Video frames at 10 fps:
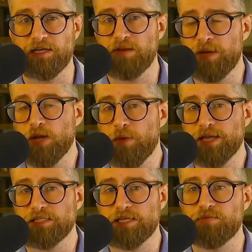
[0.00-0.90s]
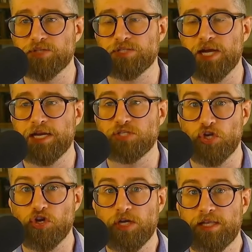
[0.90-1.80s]
And in many ways, a civil society is a
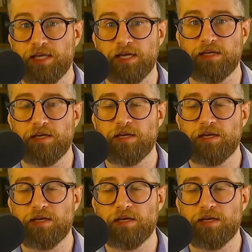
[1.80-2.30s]
good thing,